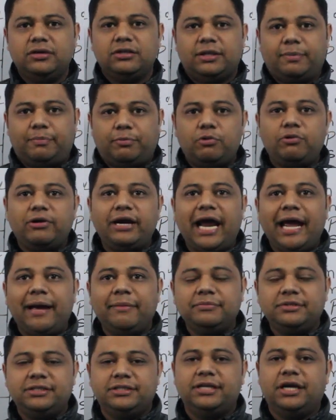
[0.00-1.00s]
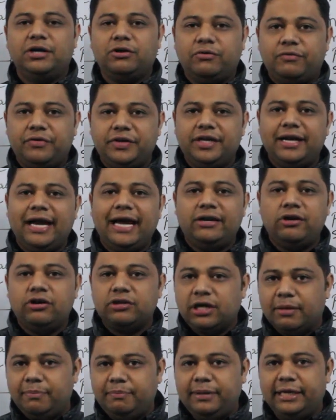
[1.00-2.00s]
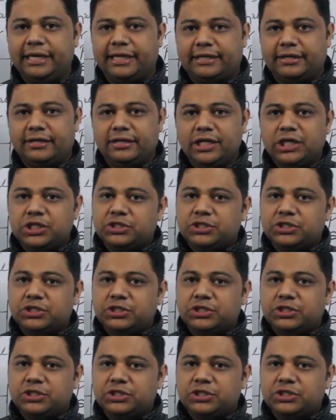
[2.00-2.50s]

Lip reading: The programs done over here are not complete.